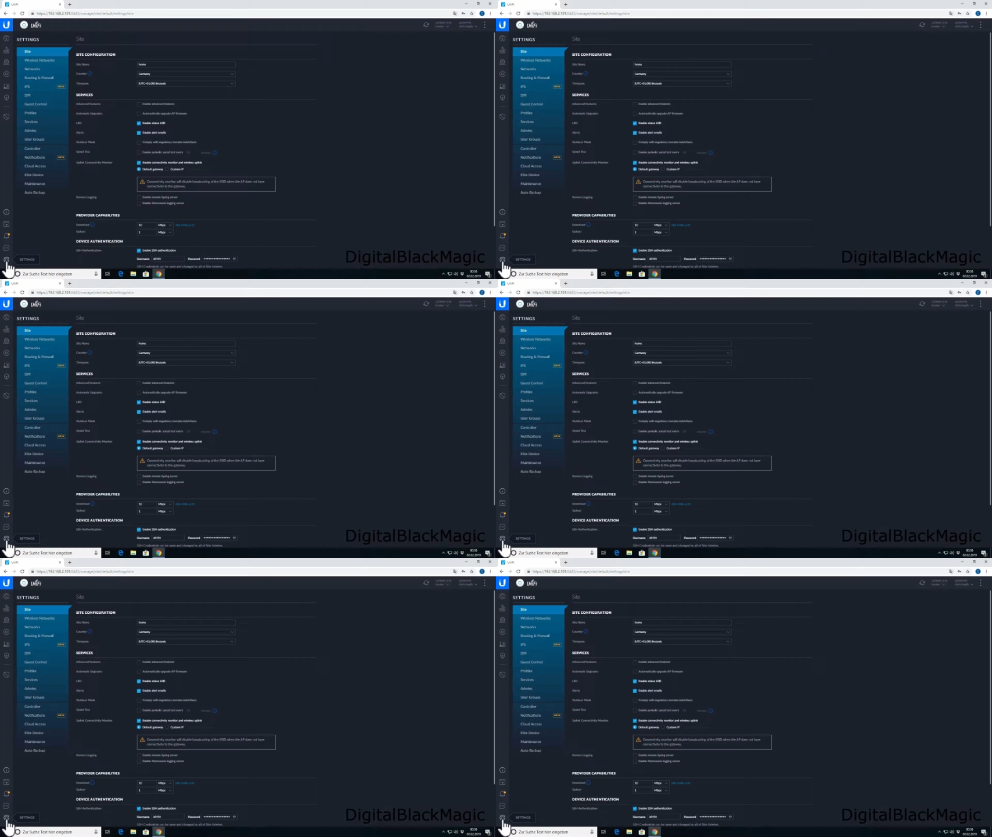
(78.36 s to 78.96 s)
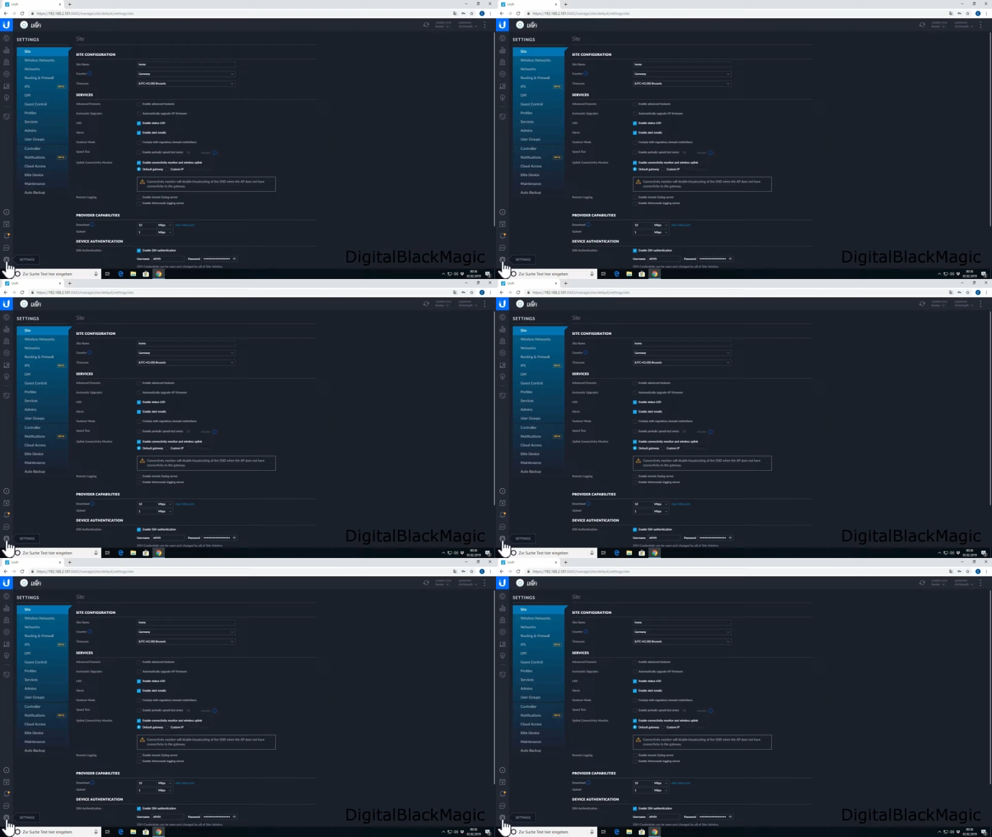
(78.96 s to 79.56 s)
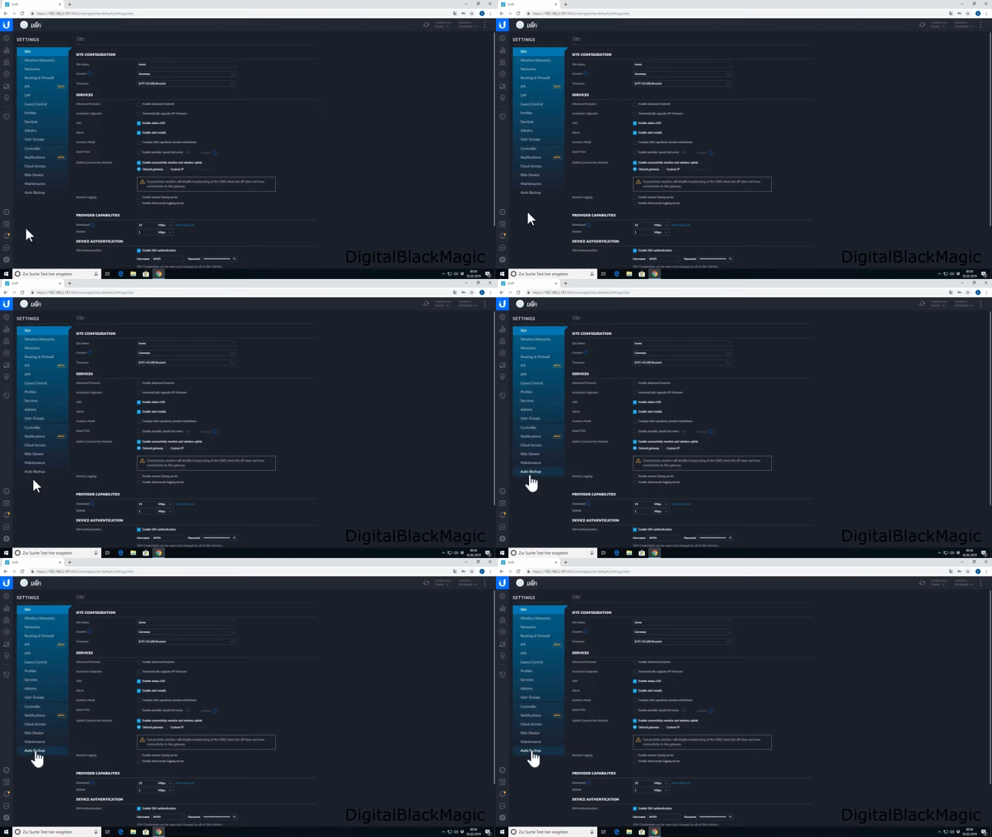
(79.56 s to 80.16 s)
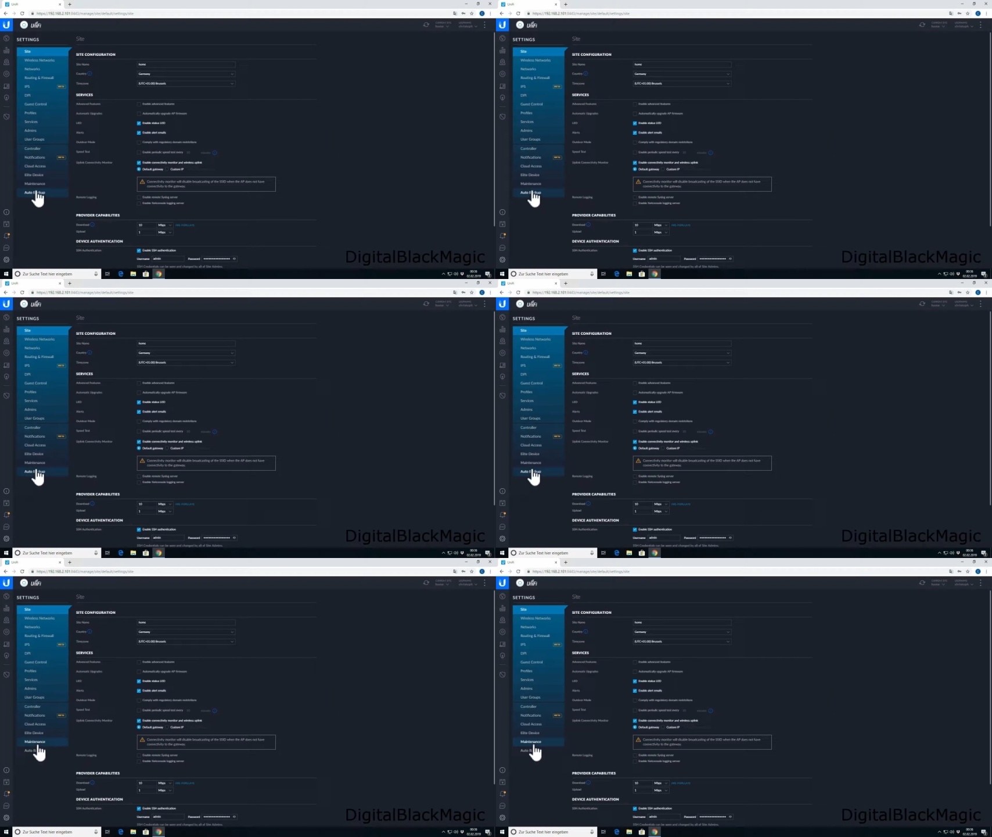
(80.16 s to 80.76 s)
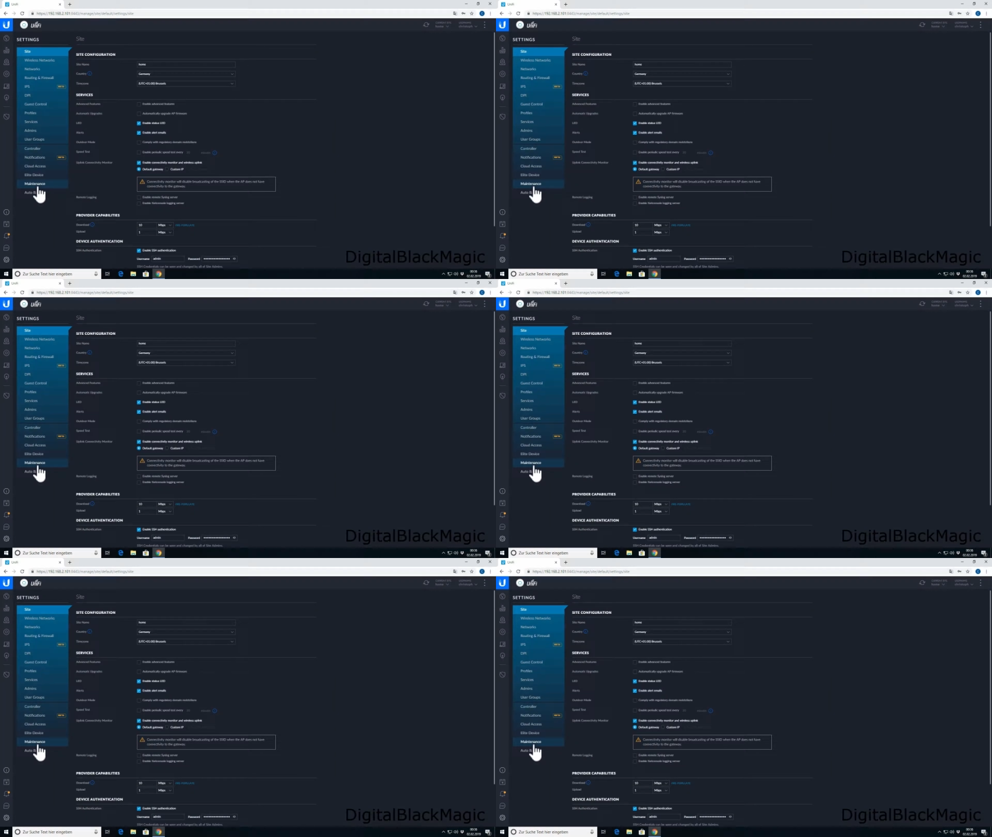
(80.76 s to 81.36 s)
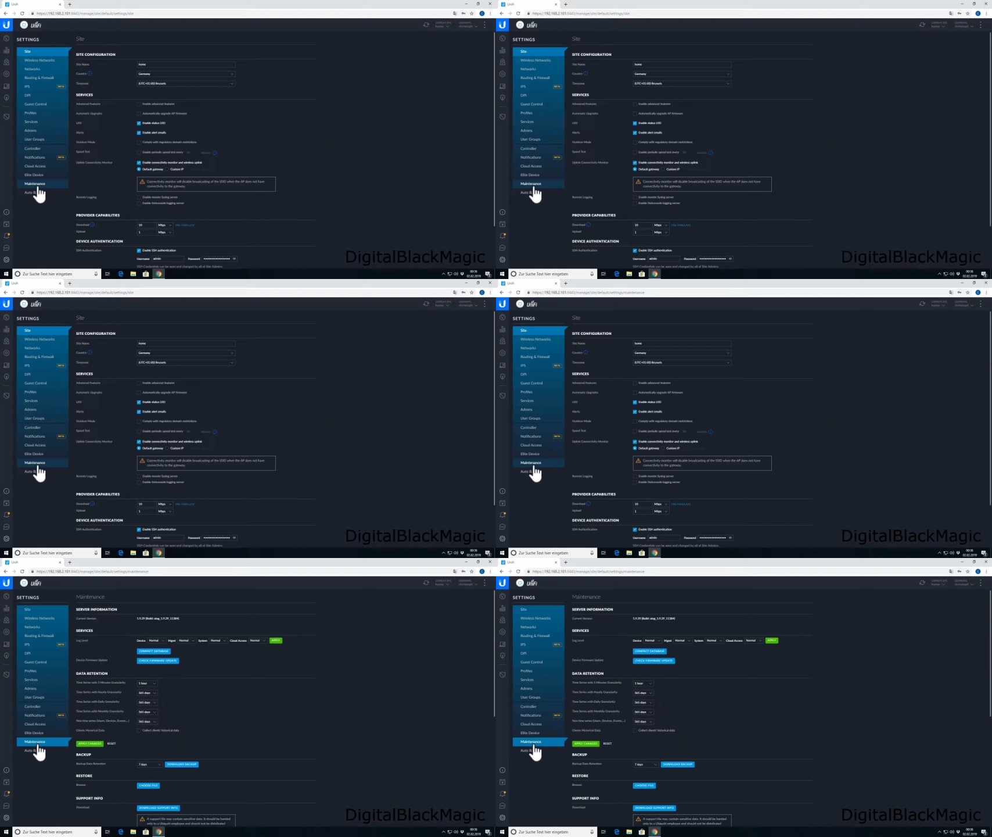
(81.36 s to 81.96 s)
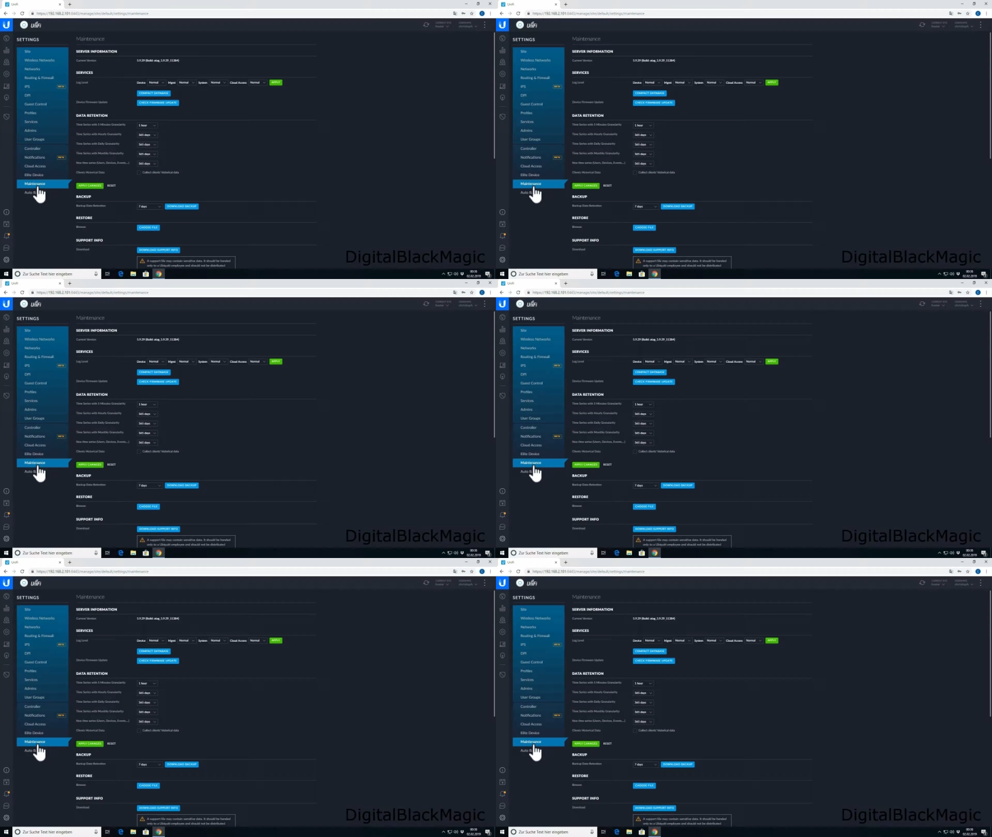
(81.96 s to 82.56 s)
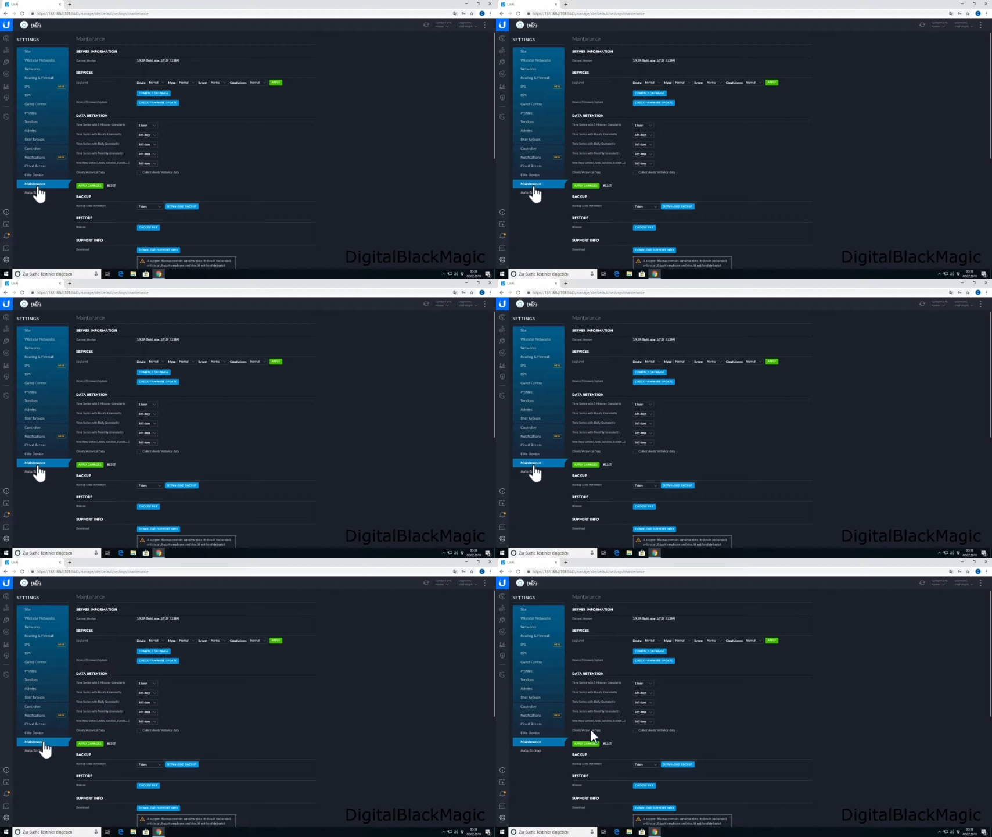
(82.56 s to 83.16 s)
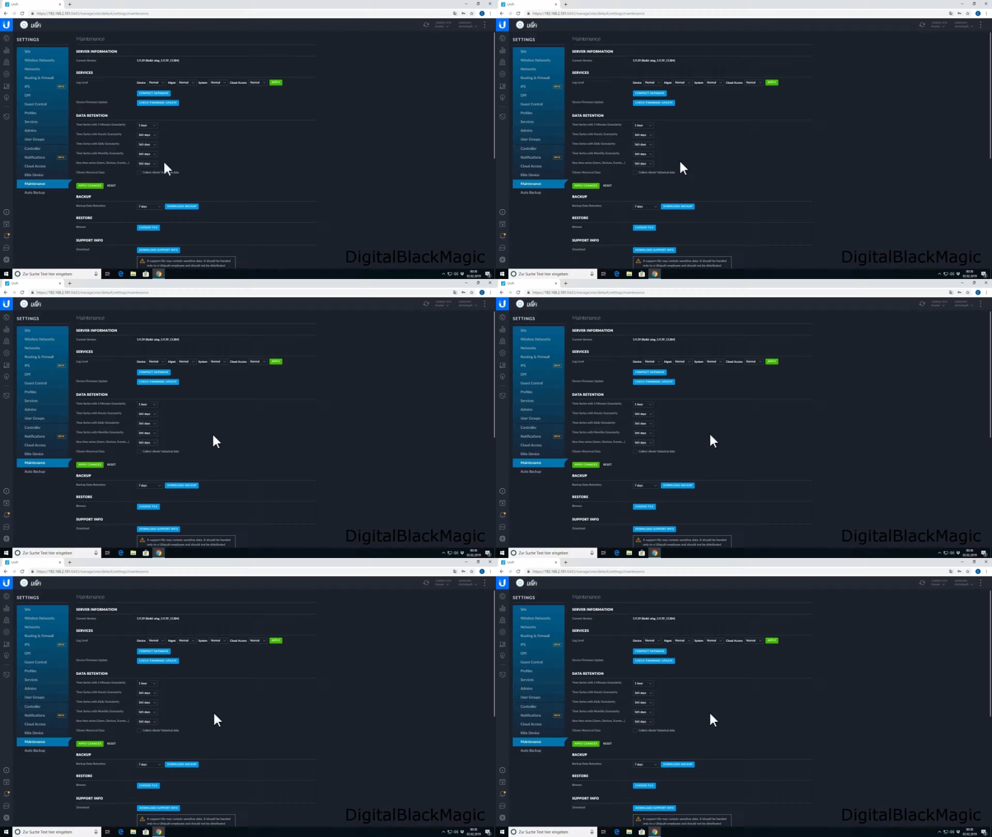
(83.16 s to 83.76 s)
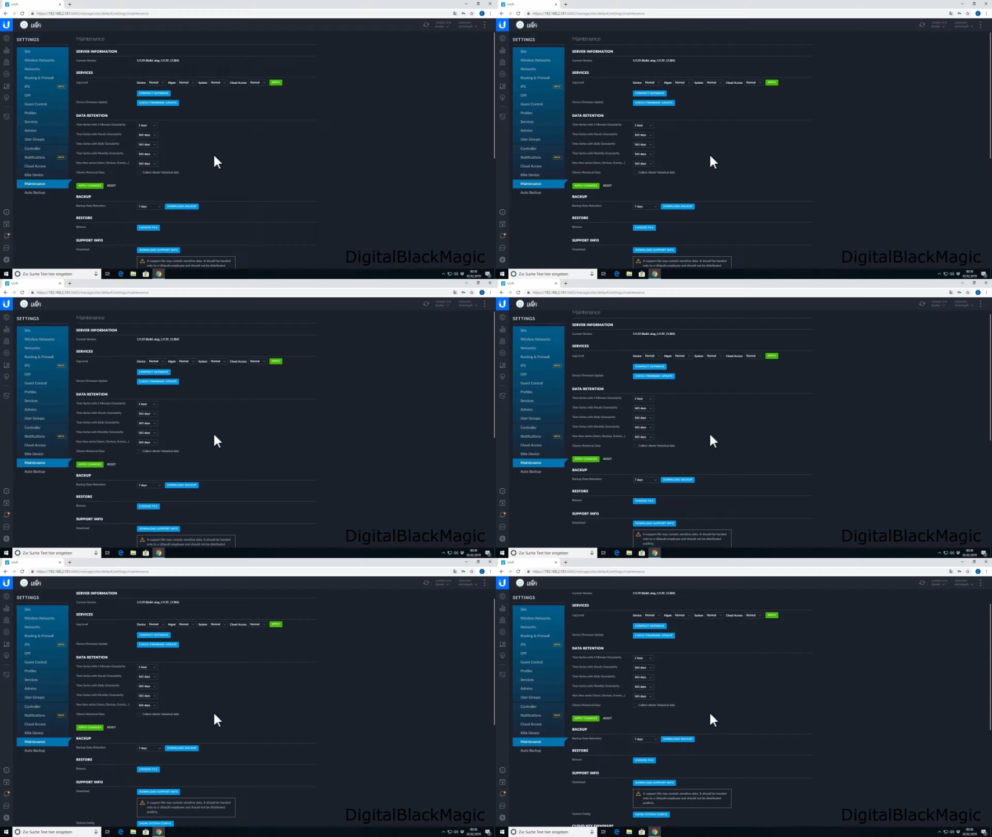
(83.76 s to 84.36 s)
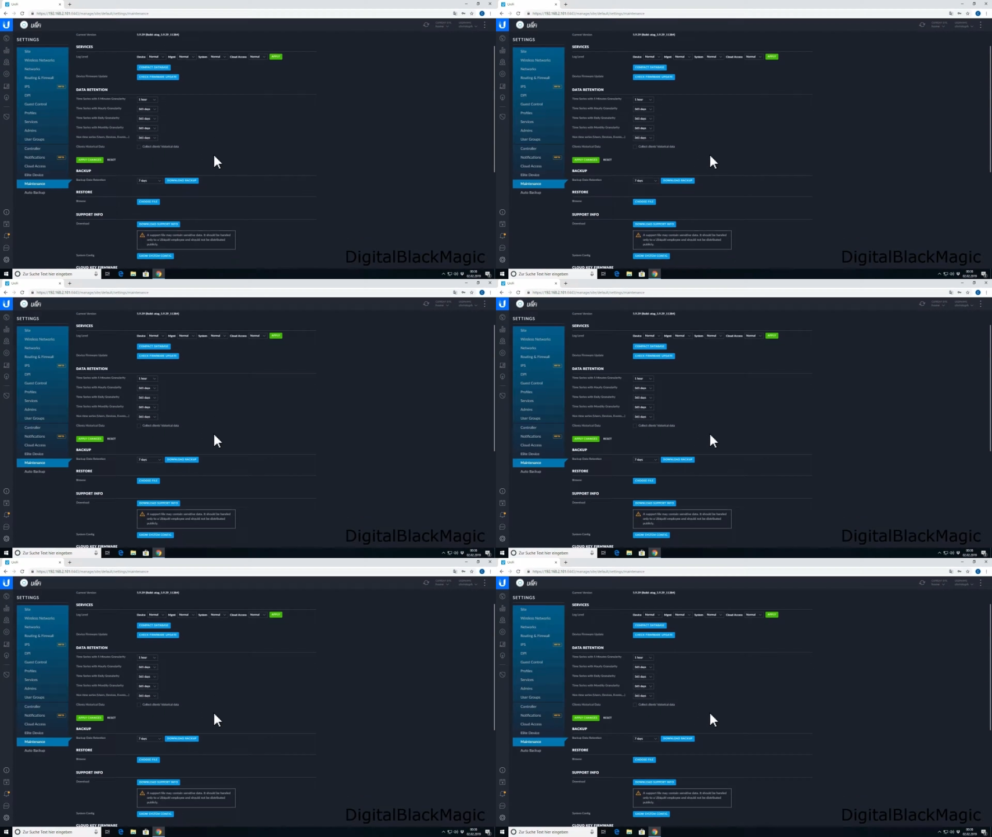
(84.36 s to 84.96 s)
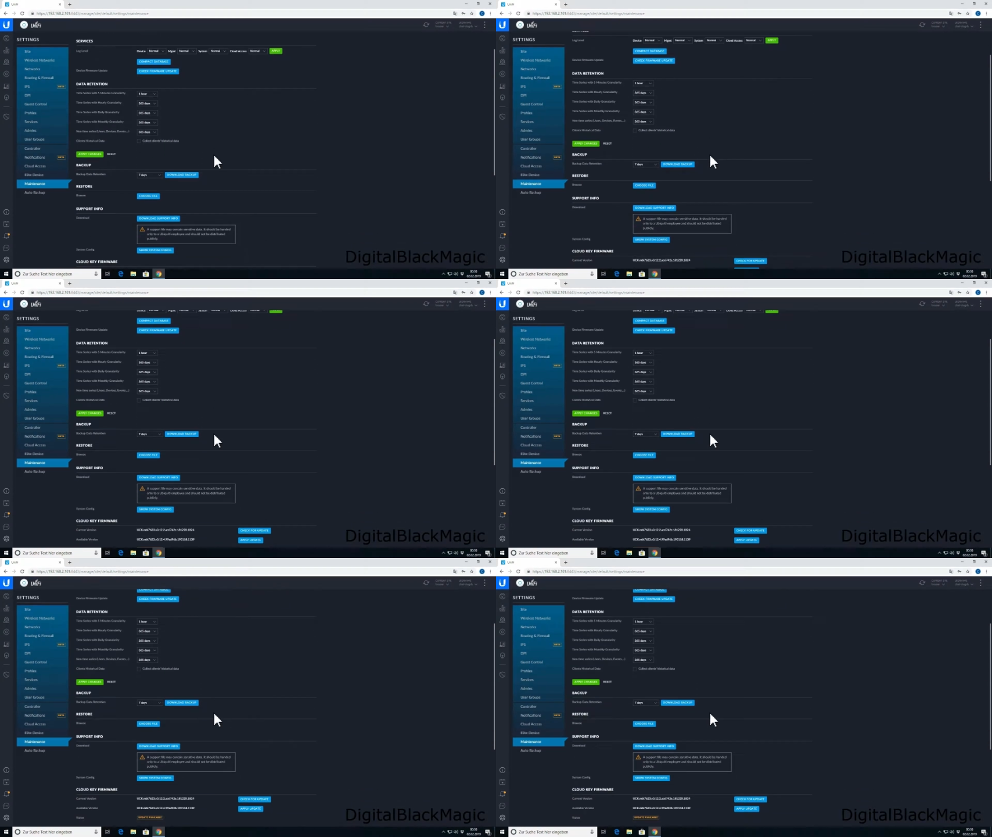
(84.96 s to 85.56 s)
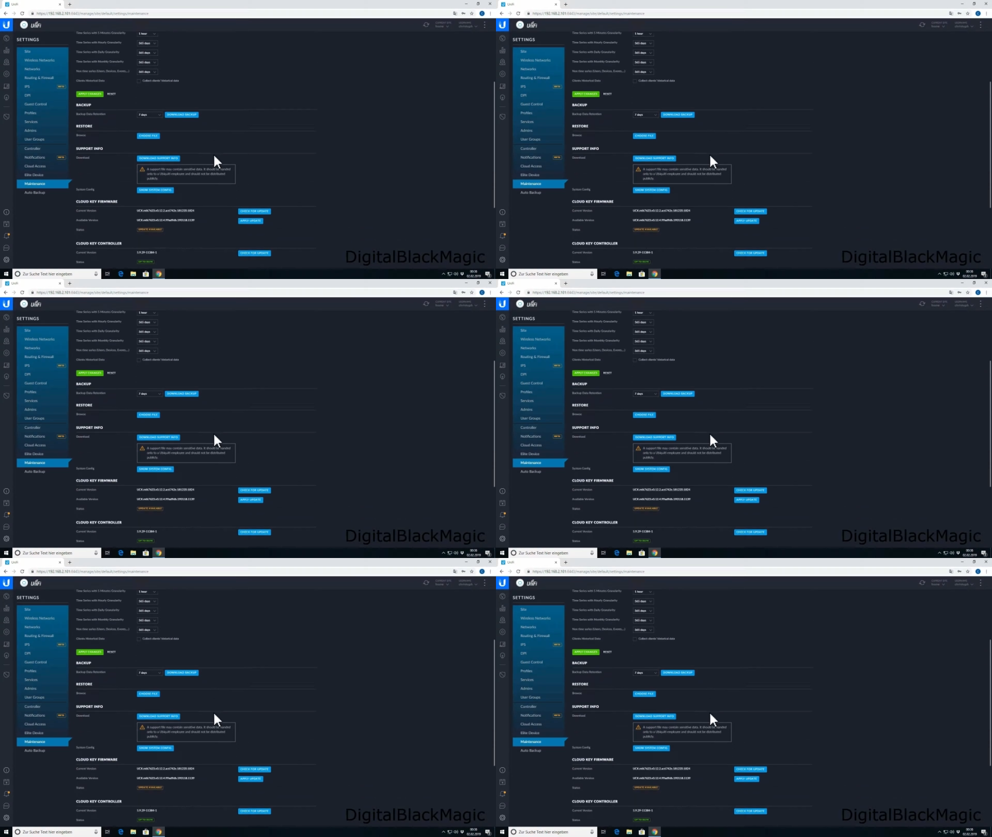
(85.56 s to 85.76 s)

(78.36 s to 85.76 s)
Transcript: Nobody's mouth can be seen.